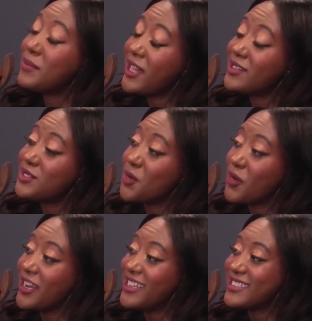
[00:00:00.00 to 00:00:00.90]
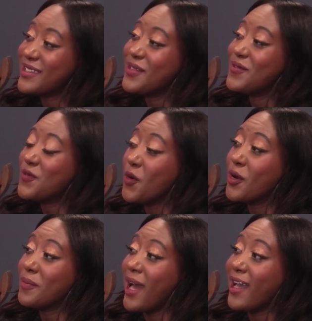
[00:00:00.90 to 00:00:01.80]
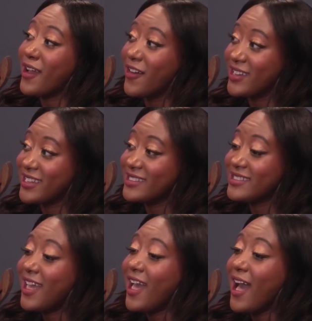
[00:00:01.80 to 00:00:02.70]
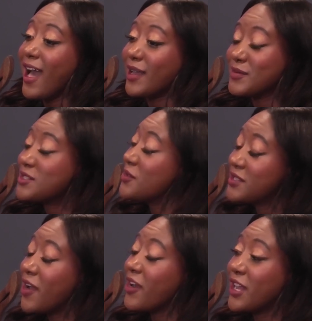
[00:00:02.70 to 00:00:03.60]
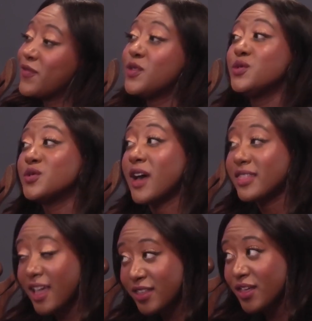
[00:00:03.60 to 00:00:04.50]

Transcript: make stories for my audience. I am so sorry if you do not like